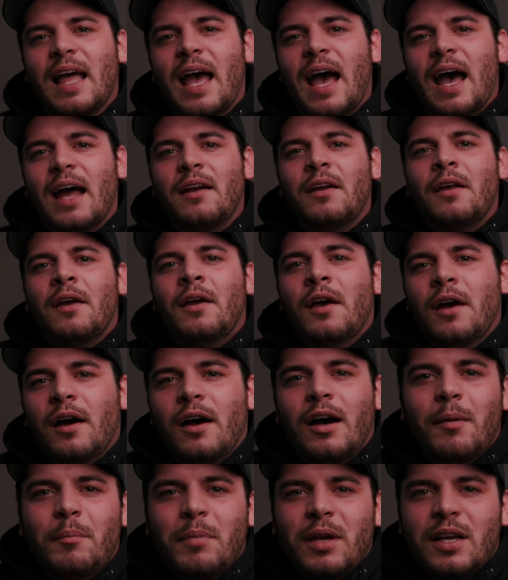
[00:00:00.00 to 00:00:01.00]
that,
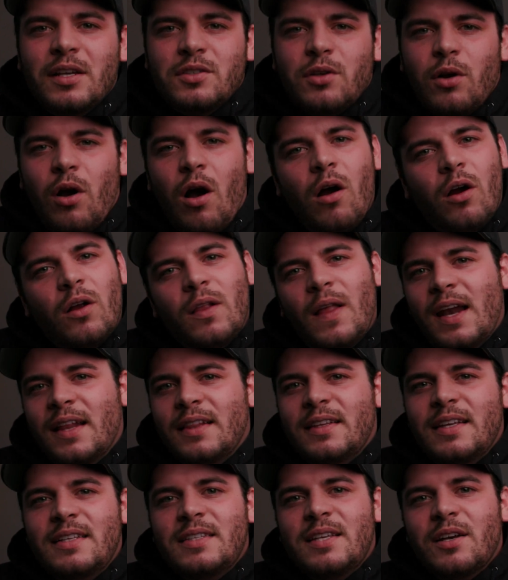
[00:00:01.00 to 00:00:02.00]
because there are a lot
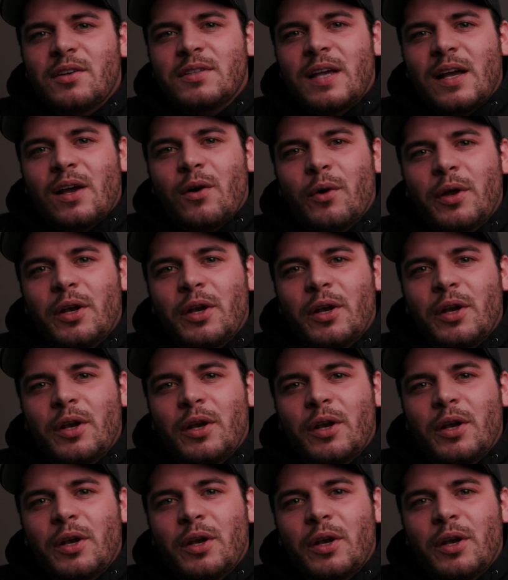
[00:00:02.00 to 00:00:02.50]
of details that go